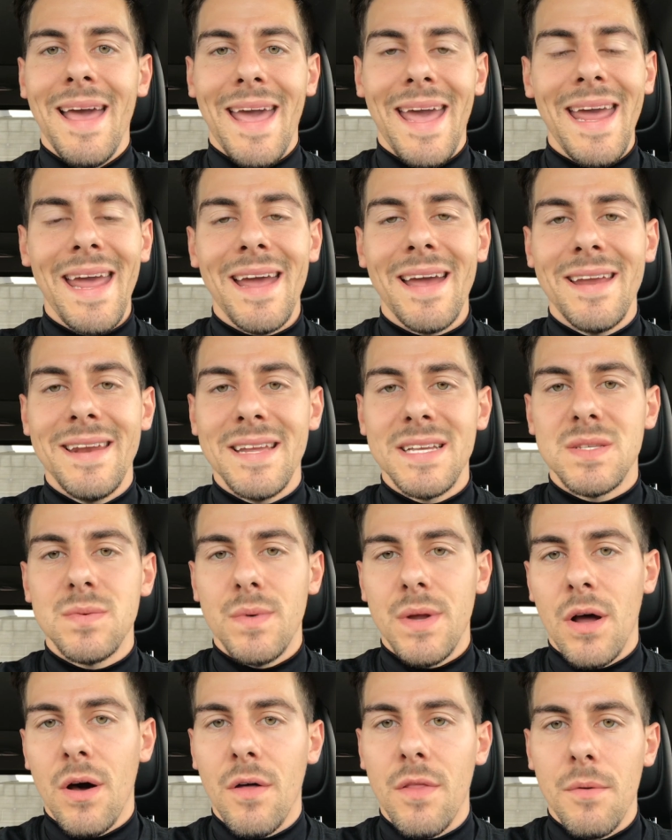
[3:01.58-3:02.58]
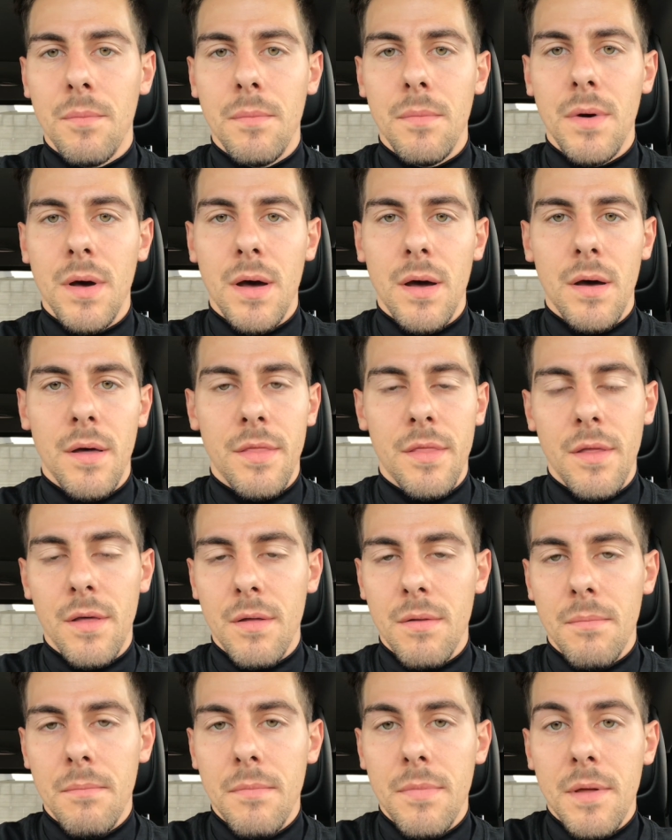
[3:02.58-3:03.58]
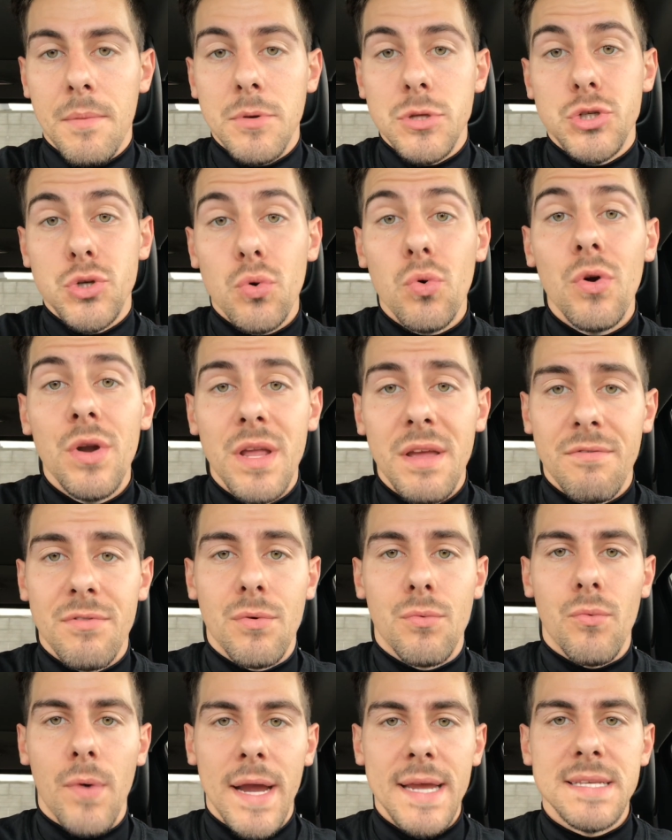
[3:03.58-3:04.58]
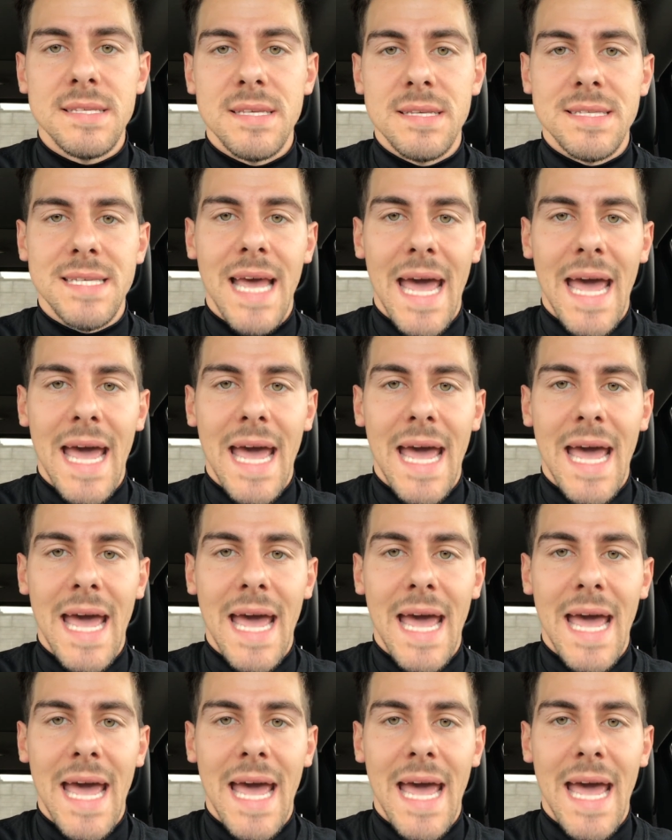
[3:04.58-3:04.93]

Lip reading: and it's when all the majority of the races